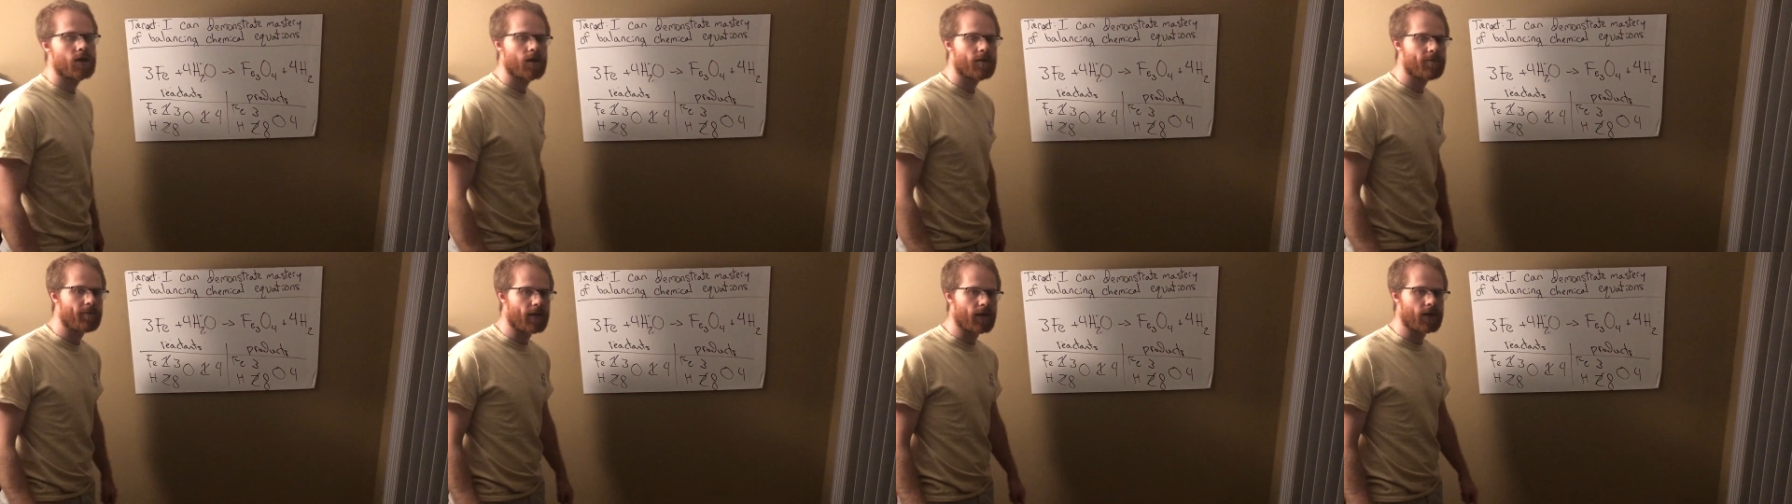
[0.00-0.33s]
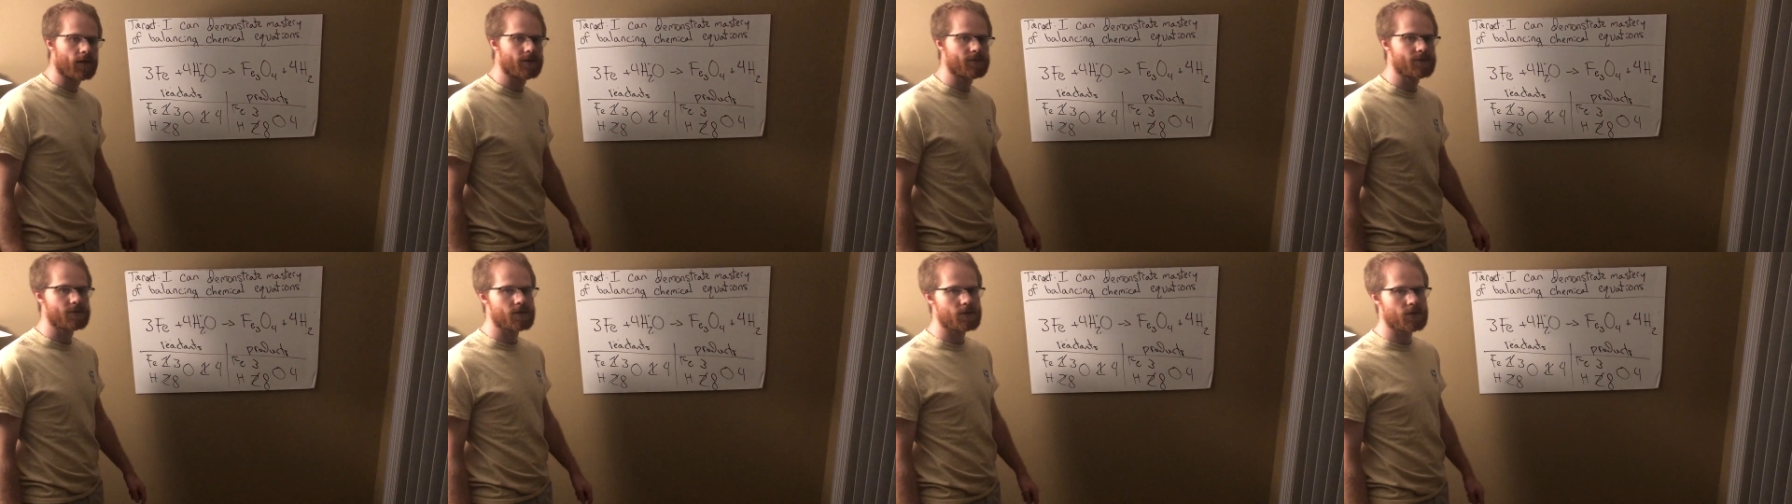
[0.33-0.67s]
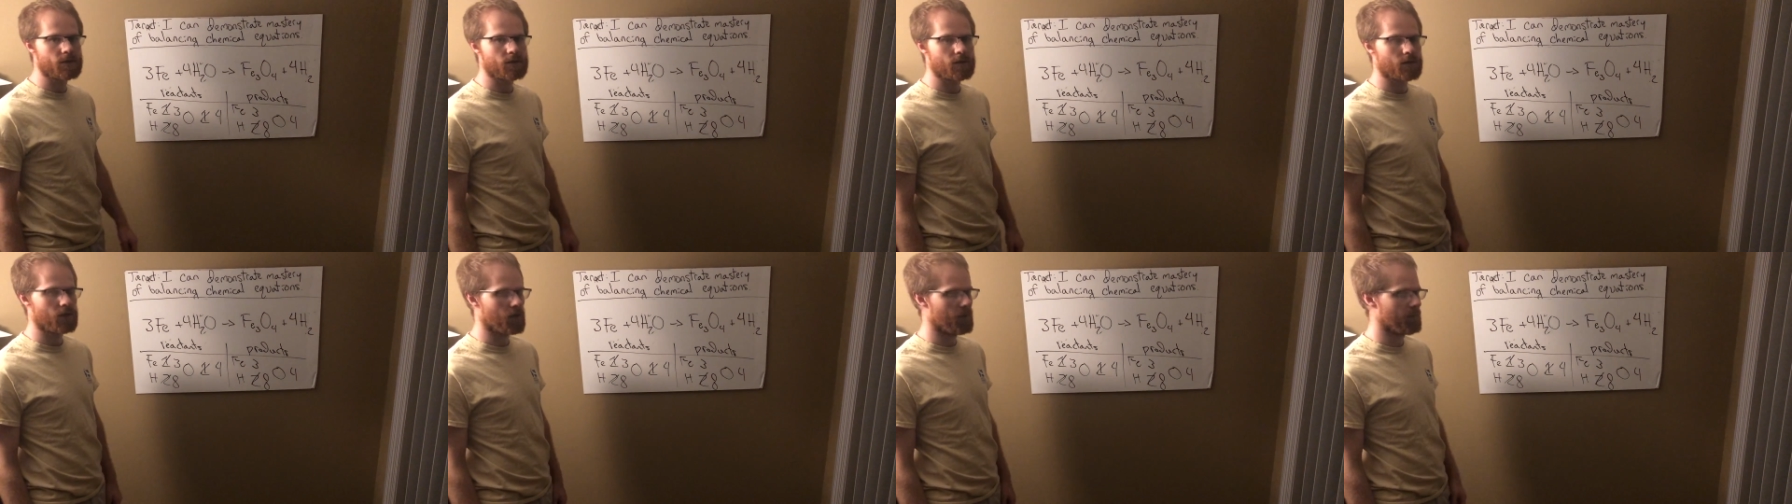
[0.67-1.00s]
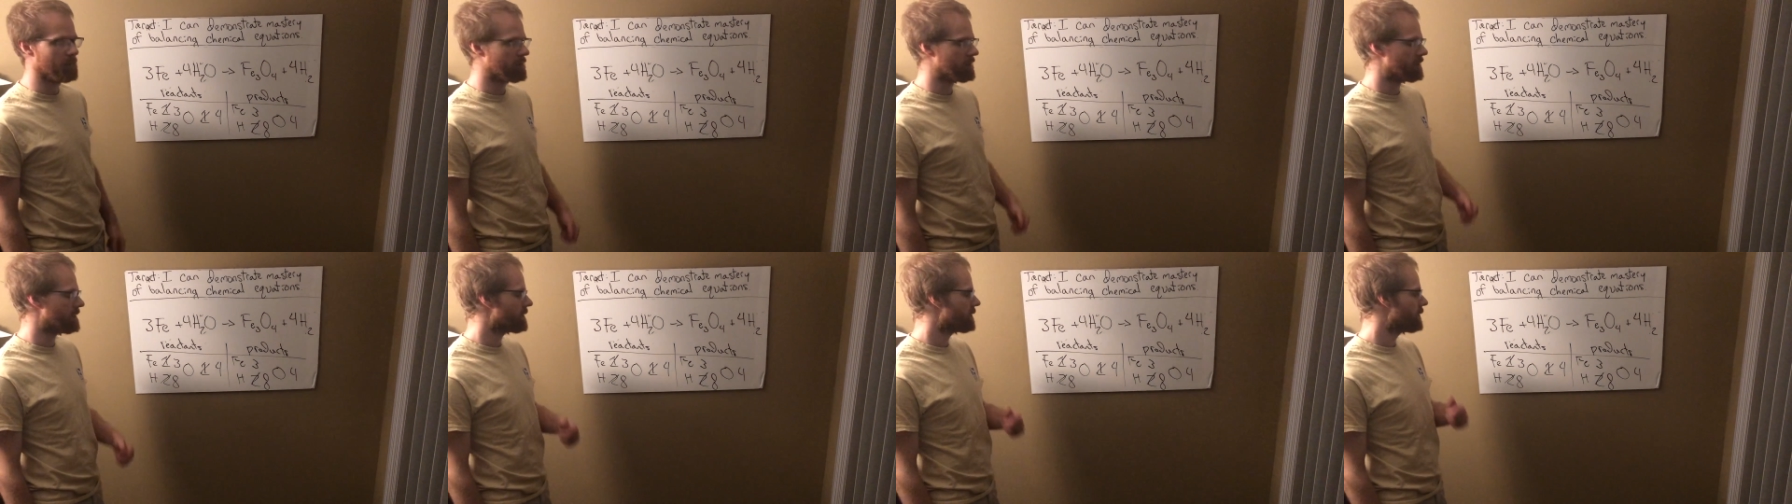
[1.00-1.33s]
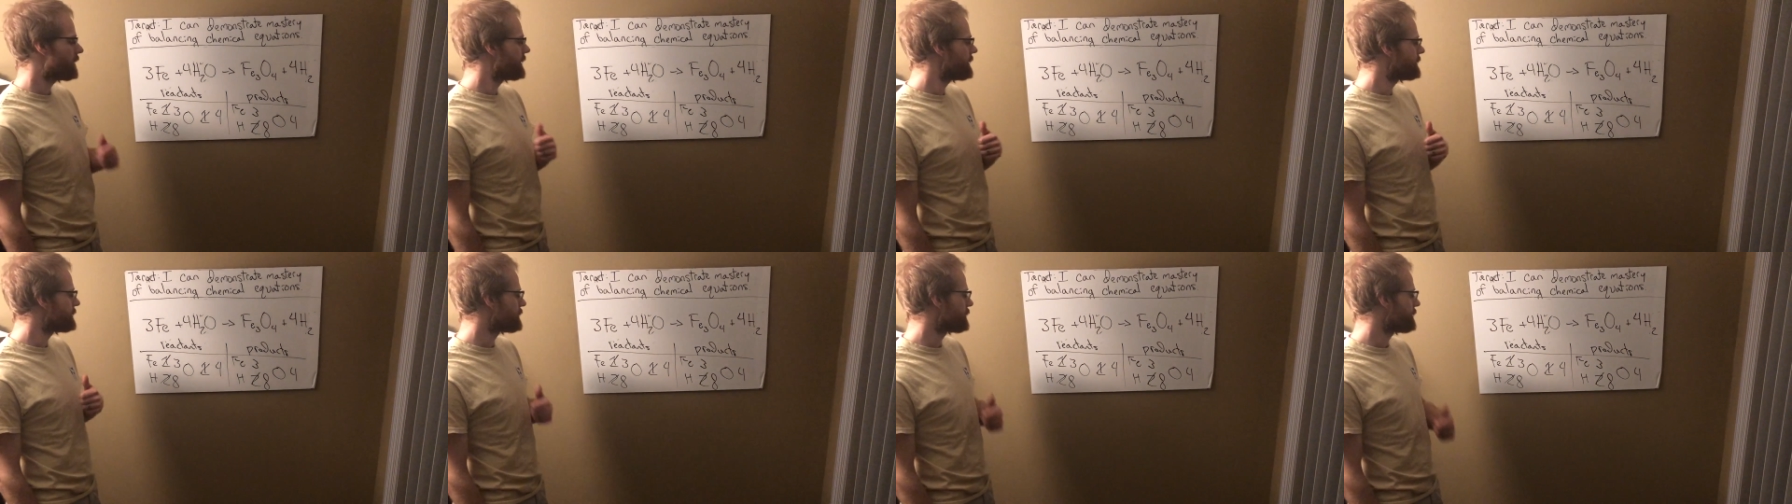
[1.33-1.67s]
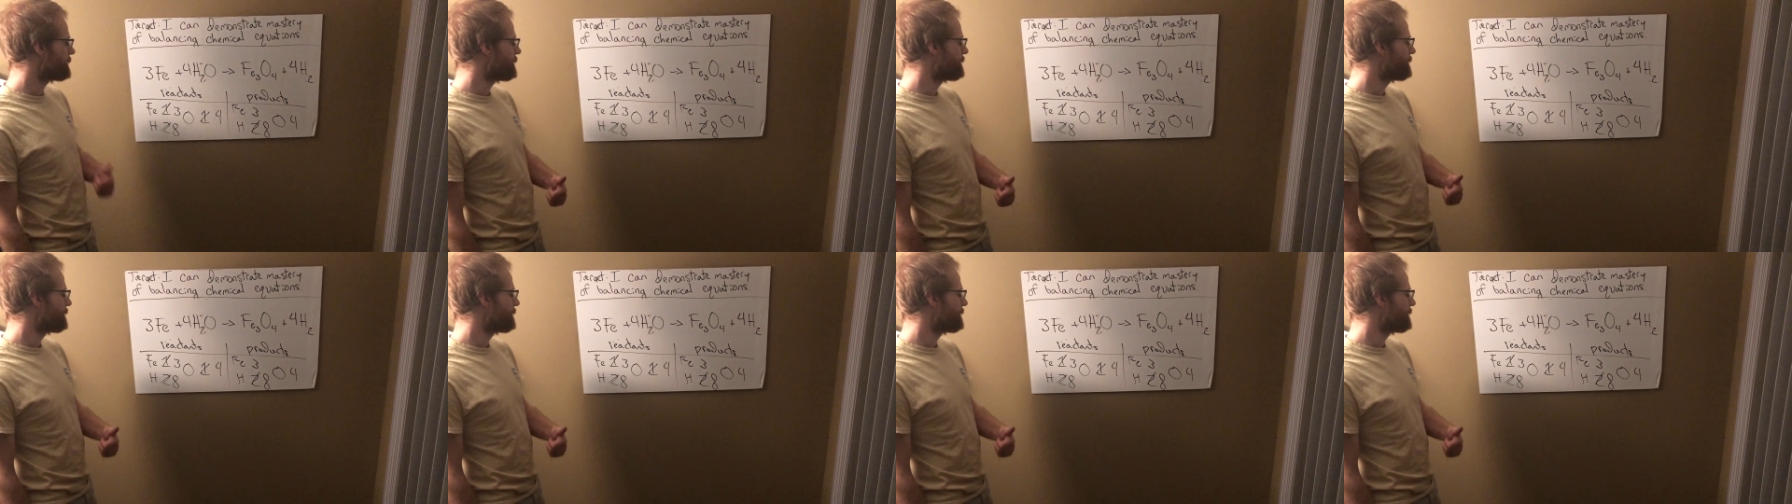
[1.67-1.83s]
a balanced chemical equation.